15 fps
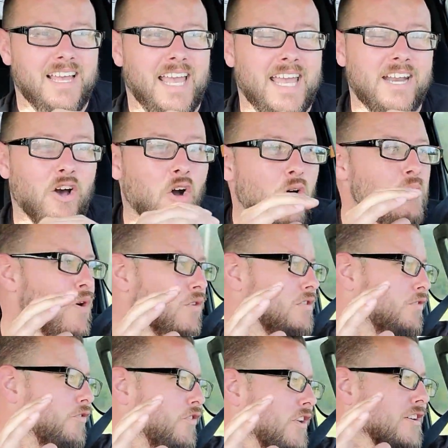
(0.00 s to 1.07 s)
It
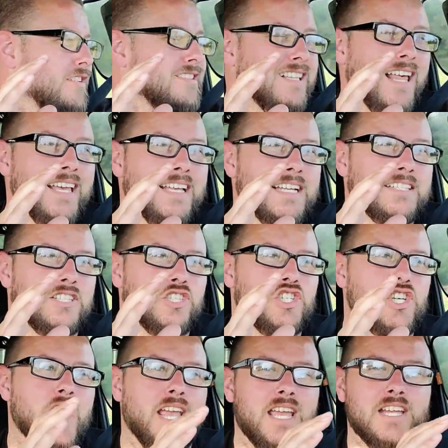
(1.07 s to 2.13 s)
almost feels like it's
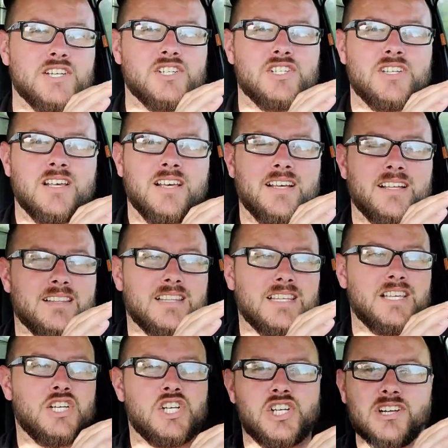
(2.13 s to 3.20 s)
changed
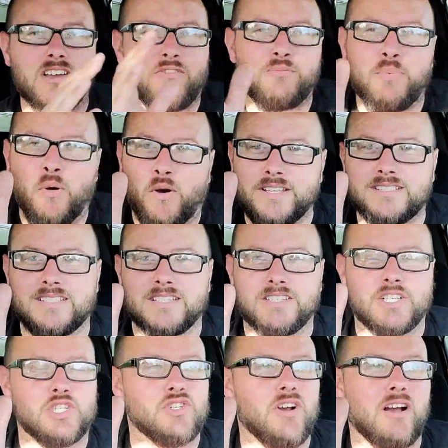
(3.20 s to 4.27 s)
the shift points in
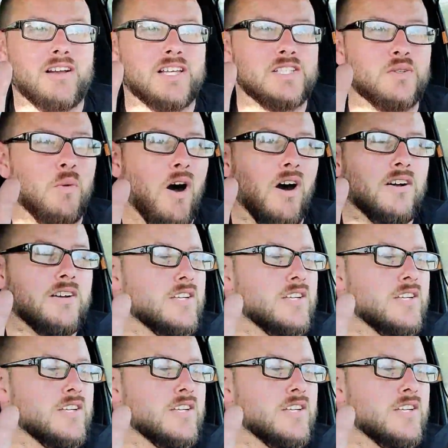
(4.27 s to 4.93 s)
the truck as well.